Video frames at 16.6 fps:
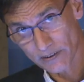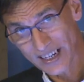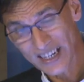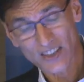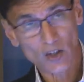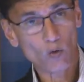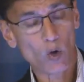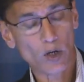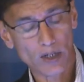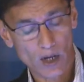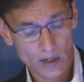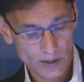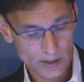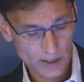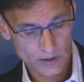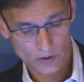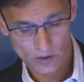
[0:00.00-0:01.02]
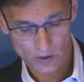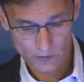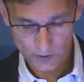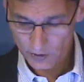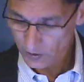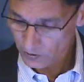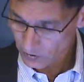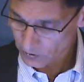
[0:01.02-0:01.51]
nationwide architecture of
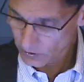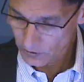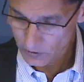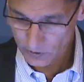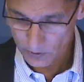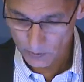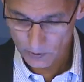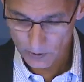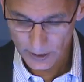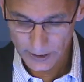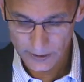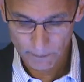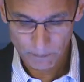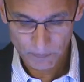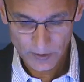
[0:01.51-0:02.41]
such a system, right?